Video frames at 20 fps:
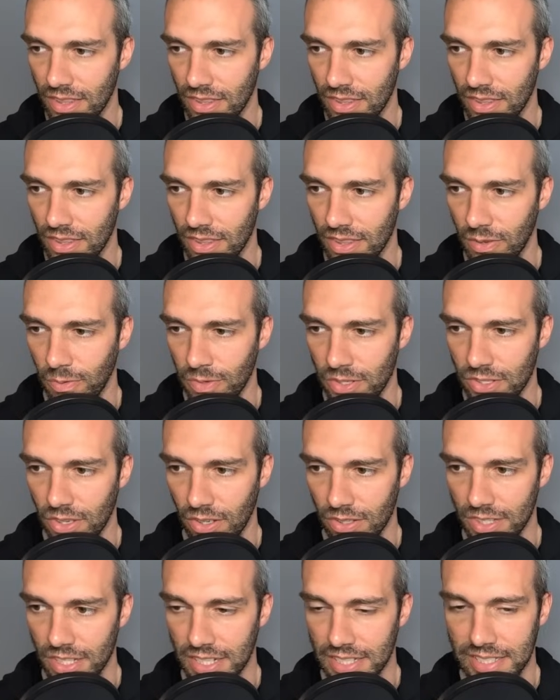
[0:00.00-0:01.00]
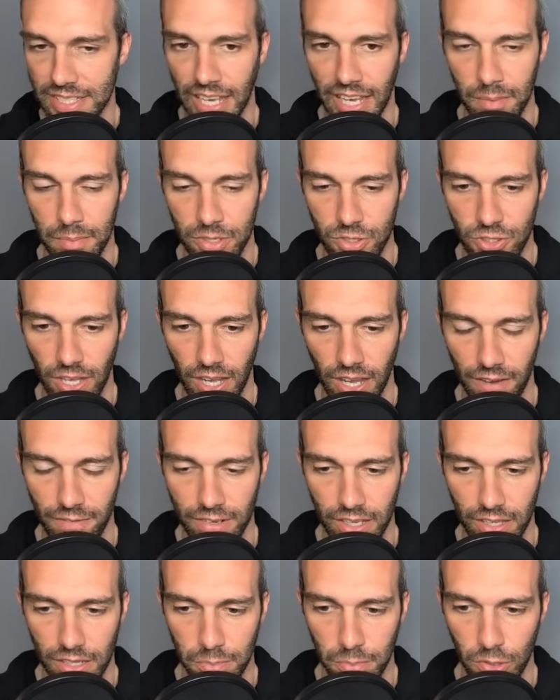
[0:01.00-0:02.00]
the resulting damage to
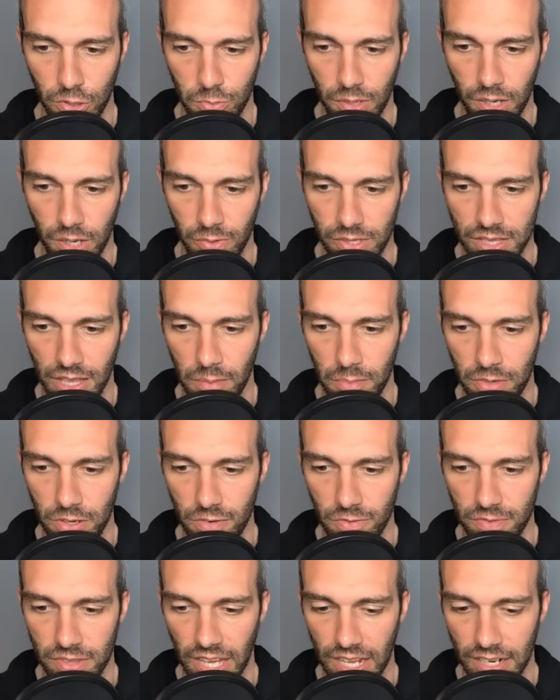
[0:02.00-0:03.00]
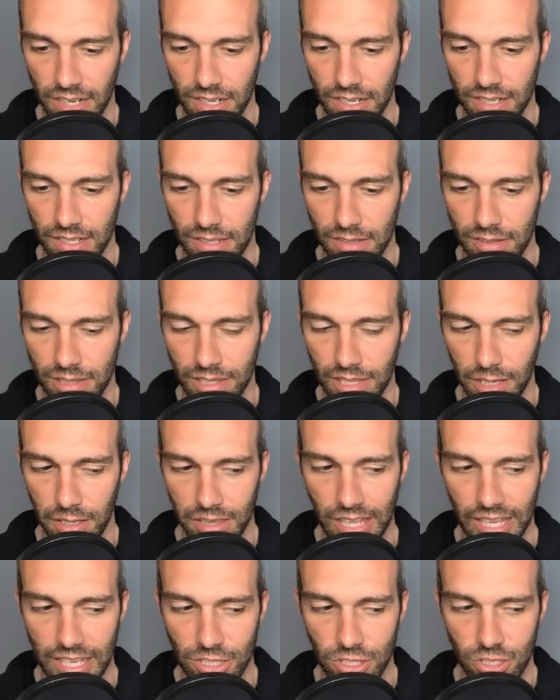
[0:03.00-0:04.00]
every other Pokemon with that move that
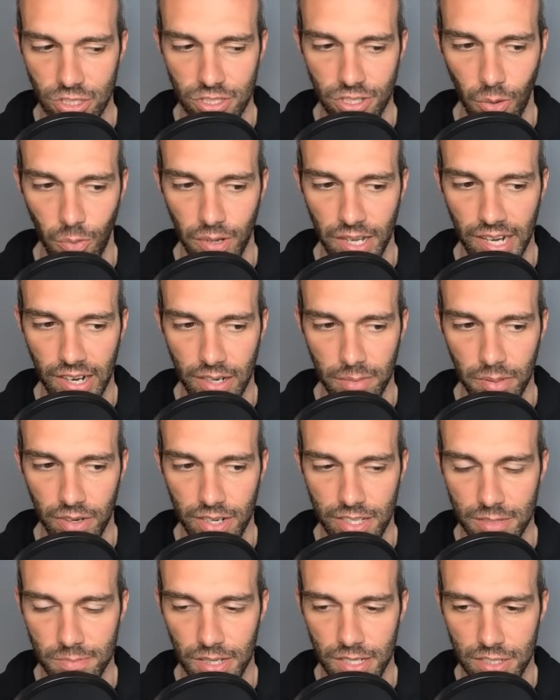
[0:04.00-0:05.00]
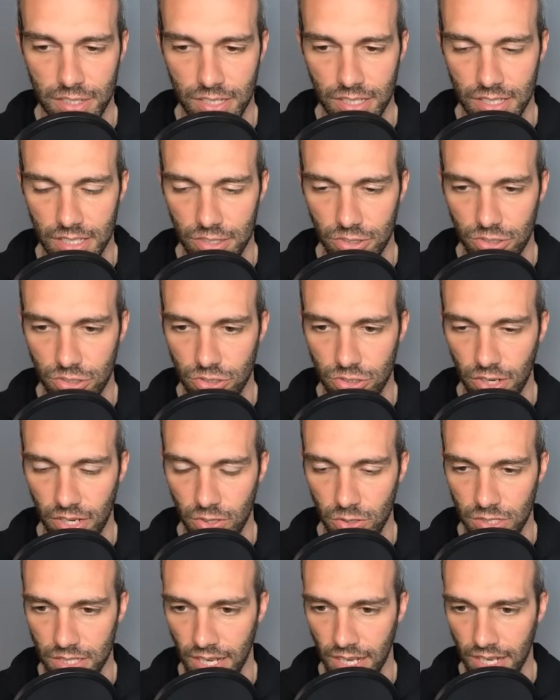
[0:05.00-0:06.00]
they just don't care about as much because they're just trying
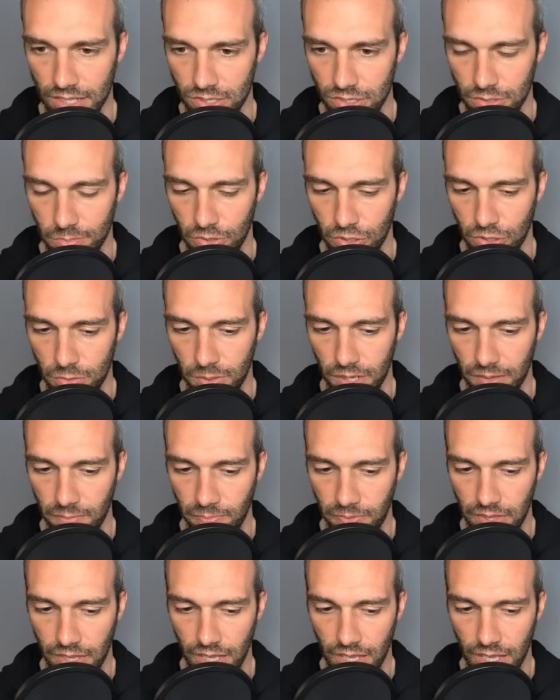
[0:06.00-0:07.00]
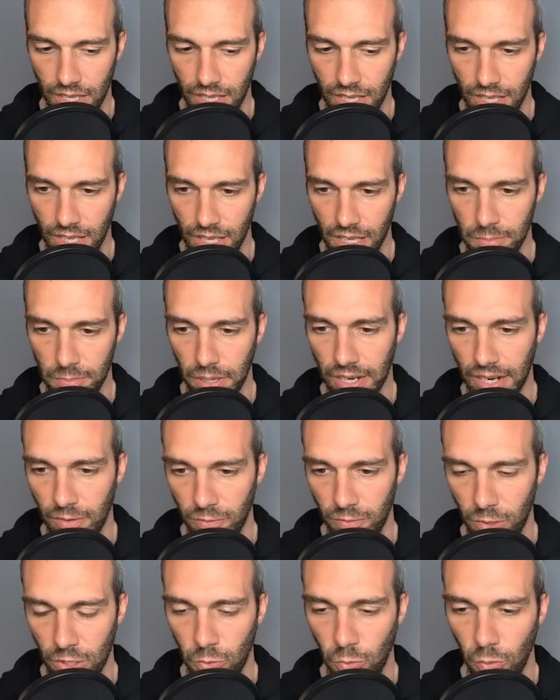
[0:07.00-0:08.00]
to attack certain Pokemon. But
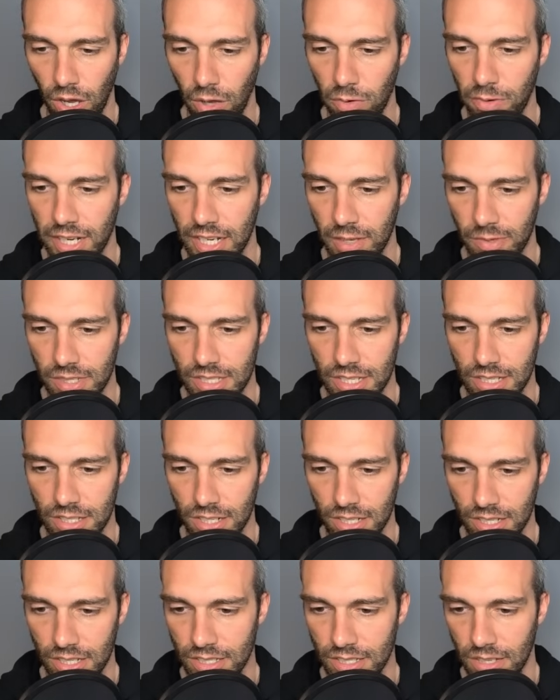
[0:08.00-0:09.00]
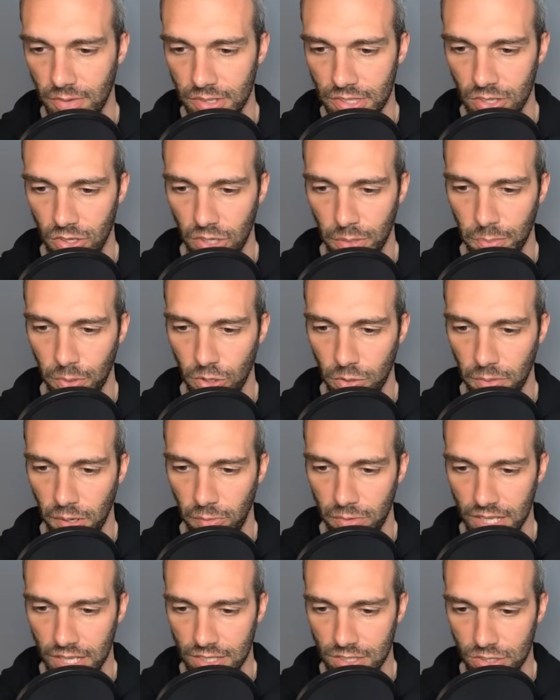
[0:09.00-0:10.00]
with walrein, it was easier because it was the only Pokemon
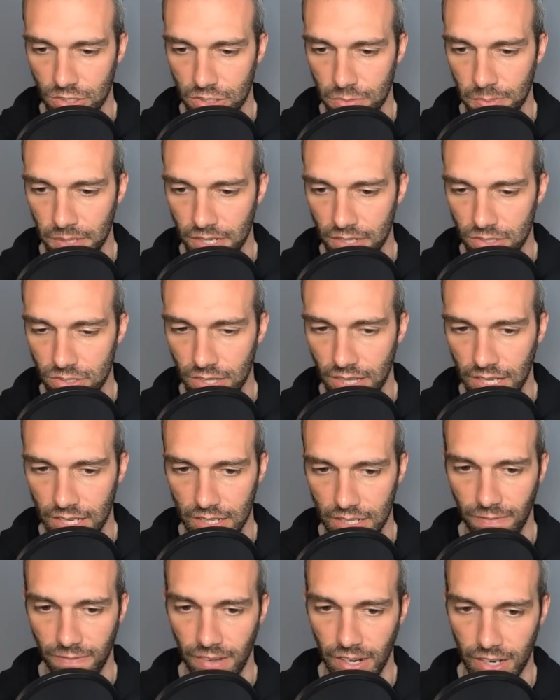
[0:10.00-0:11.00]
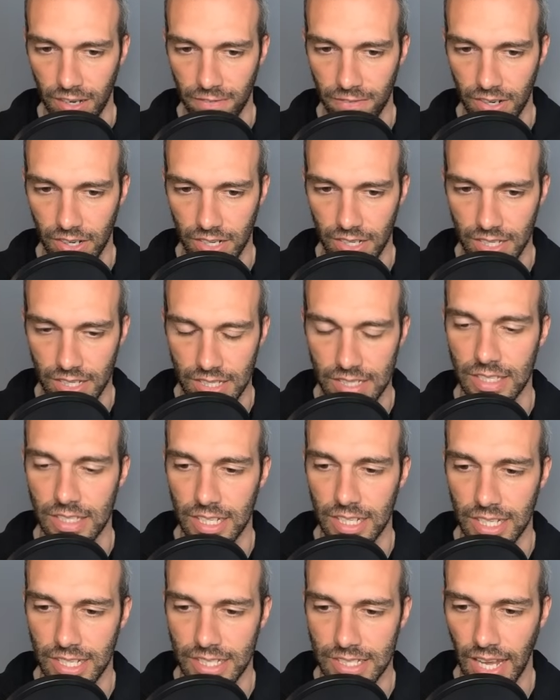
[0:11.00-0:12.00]
with Icicle Spear, so they could very, very
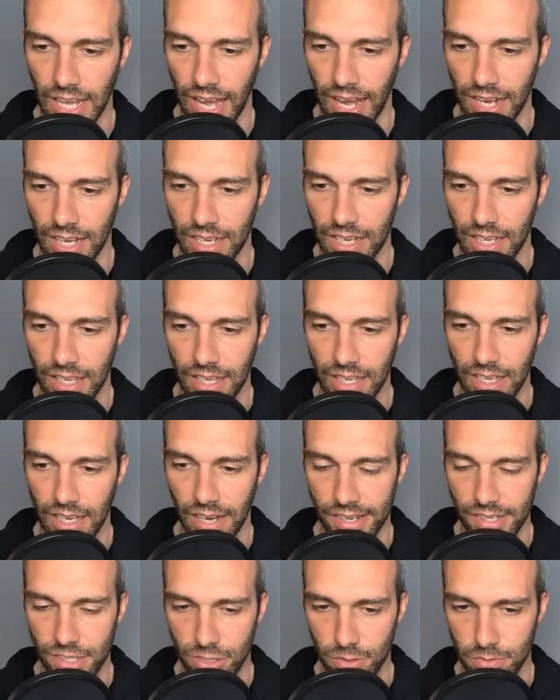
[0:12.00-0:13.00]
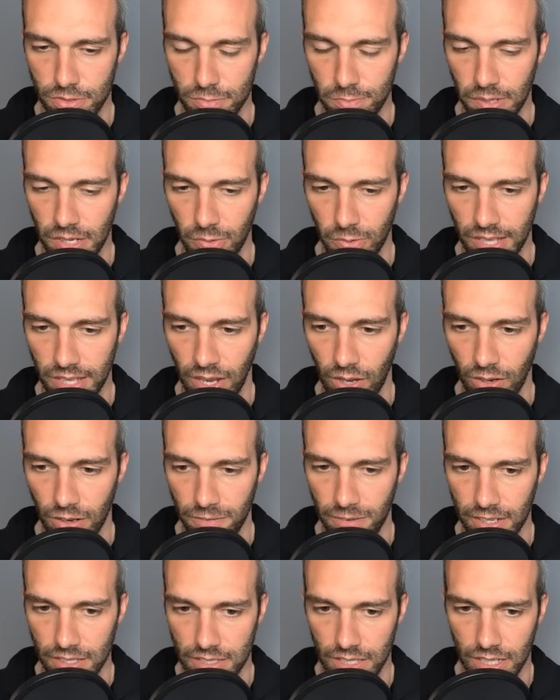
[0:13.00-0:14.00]
easily attack Icicle Spear without
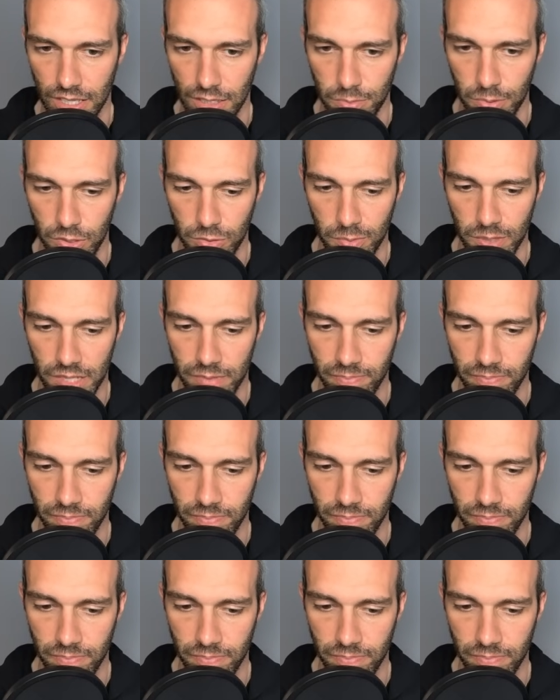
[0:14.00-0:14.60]
affecting other Pokemon.